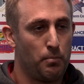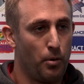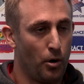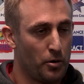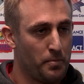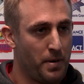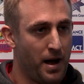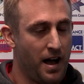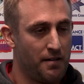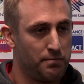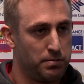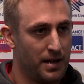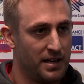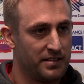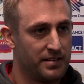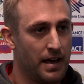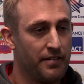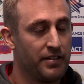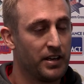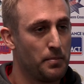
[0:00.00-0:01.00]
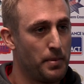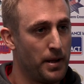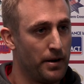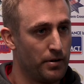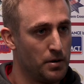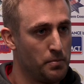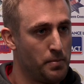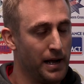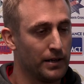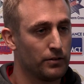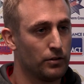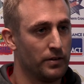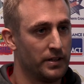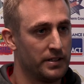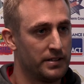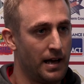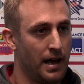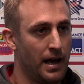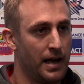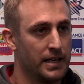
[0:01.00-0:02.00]
bottom half plays having a better impact on
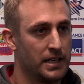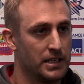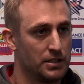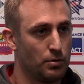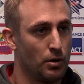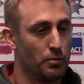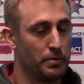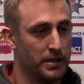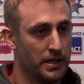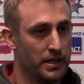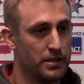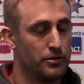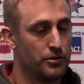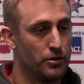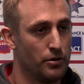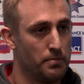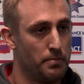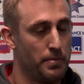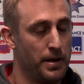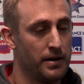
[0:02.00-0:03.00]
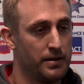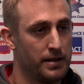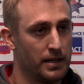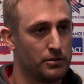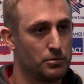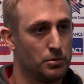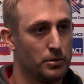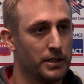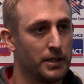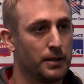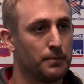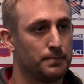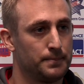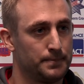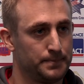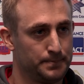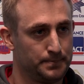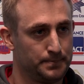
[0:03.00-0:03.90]
the day is what we need to do better next week.